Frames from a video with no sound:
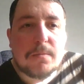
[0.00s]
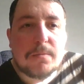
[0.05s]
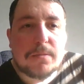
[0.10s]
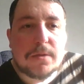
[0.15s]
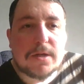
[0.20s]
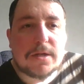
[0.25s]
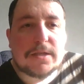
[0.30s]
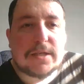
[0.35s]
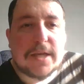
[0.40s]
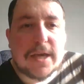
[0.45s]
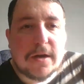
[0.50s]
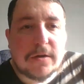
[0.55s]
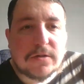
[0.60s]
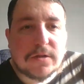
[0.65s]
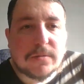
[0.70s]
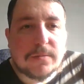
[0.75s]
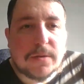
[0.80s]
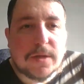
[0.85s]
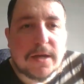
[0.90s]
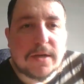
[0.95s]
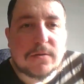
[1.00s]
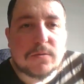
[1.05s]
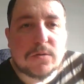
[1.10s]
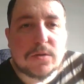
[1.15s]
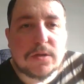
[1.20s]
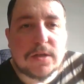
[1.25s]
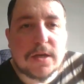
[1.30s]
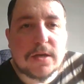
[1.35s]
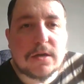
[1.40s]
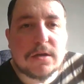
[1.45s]
Plus, House of Black will
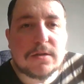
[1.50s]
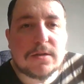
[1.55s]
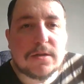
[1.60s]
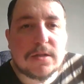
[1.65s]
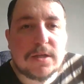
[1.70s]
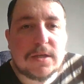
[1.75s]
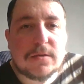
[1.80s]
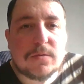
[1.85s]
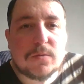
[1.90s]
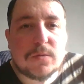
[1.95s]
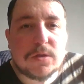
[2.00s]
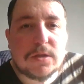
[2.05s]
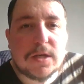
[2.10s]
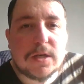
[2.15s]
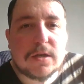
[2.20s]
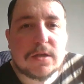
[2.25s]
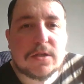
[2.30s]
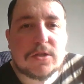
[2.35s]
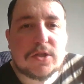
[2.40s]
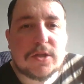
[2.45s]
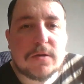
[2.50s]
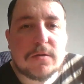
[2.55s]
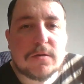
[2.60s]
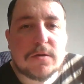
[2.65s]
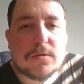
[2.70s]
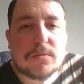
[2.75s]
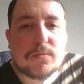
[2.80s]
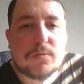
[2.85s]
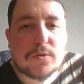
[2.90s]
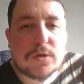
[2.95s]
take on the Elite. Will take on the
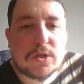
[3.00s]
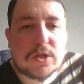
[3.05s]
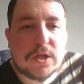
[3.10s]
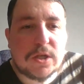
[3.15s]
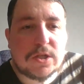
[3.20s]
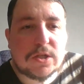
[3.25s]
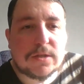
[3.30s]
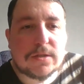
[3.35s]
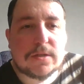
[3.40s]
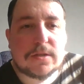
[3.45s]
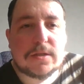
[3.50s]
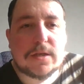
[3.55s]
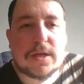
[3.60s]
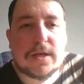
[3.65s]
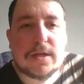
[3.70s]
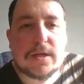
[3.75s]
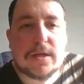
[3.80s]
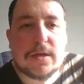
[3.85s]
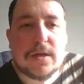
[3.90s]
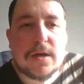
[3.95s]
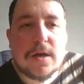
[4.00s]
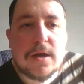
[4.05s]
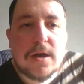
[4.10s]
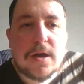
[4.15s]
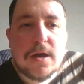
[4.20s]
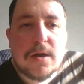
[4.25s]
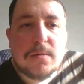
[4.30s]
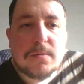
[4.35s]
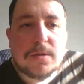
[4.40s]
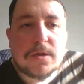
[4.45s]
Jericho Appreciation Society.
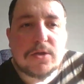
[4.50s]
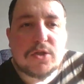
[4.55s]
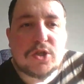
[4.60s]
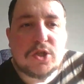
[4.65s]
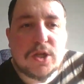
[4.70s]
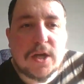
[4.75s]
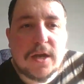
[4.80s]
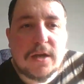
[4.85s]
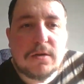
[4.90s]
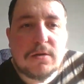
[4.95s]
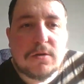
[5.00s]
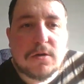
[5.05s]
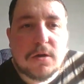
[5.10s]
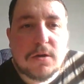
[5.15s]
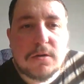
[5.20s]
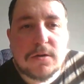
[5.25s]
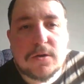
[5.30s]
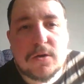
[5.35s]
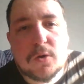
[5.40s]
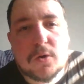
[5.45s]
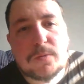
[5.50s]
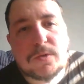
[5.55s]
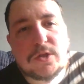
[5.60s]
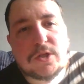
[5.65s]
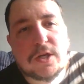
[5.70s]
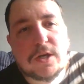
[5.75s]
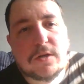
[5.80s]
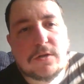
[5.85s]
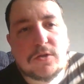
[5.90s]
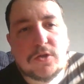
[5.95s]
Plus, Jade Cargill open
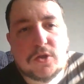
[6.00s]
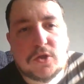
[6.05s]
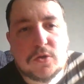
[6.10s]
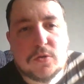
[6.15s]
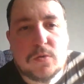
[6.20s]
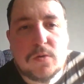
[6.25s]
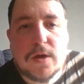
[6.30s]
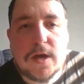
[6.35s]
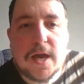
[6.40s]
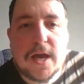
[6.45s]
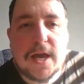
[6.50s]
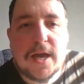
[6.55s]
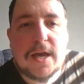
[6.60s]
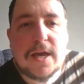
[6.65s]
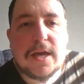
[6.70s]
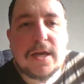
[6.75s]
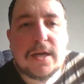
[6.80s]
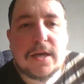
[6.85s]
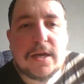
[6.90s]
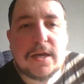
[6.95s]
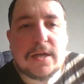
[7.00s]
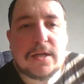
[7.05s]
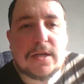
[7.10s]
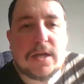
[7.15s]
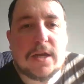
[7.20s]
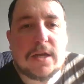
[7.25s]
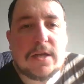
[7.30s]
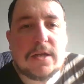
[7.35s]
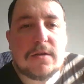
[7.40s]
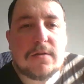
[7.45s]
challenge to a
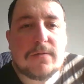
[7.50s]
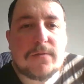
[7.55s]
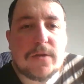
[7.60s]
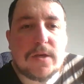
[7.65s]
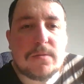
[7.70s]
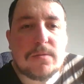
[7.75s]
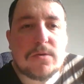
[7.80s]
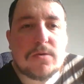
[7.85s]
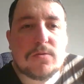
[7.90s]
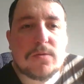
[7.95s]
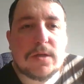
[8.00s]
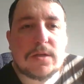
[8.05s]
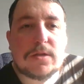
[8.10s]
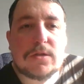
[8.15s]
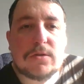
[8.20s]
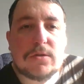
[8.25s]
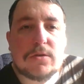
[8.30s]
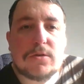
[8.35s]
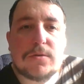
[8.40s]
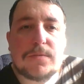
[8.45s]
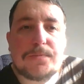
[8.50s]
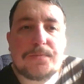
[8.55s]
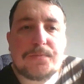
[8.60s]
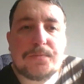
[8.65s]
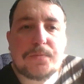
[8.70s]
Canadian female wrestler.